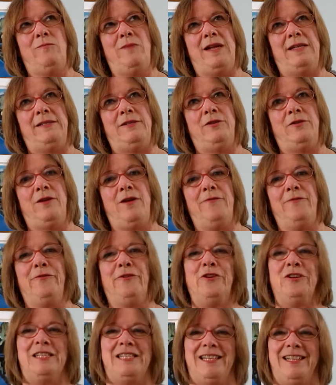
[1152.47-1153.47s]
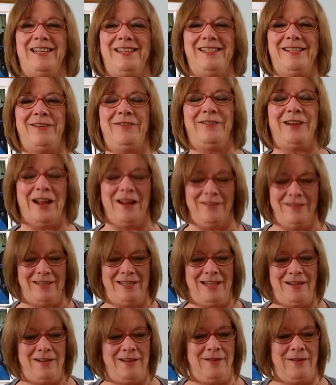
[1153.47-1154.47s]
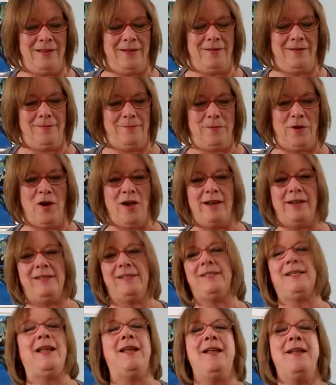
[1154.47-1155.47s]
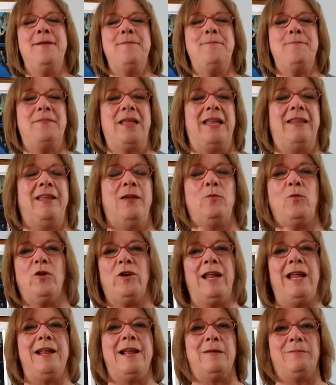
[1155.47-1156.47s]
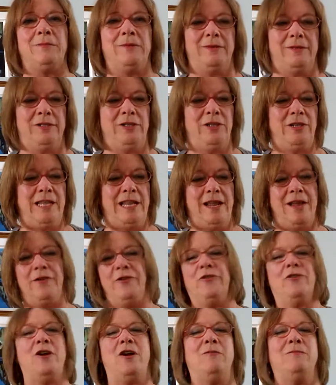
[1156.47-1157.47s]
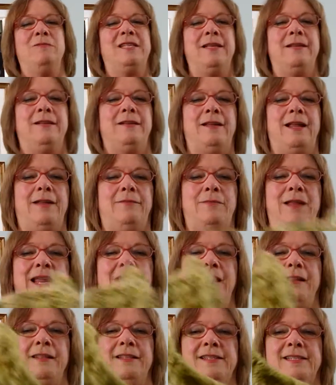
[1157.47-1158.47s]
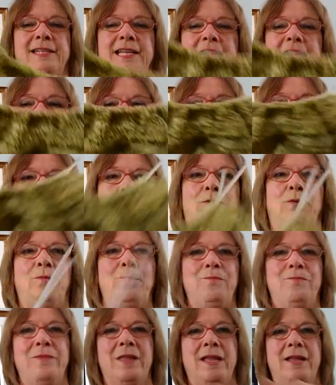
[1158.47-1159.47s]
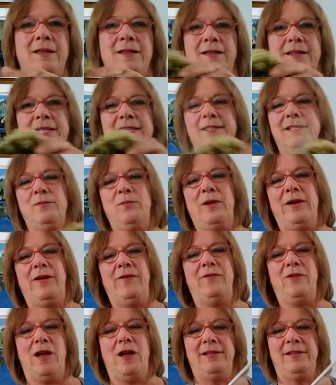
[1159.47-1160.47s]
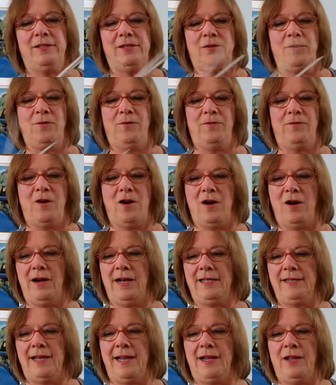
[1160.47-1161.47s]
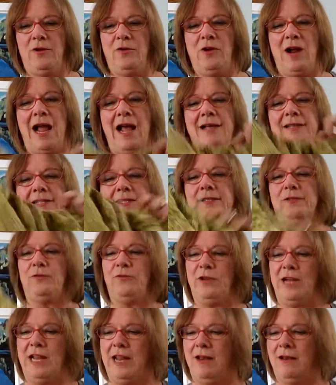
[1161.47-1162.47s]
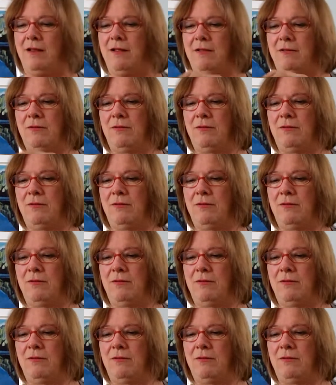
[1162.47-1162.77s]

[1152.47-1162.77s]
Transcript: circumference is around the bodice, and then working up into the underarms and making the sleeves. So this is what I've got so far. It's like a grass green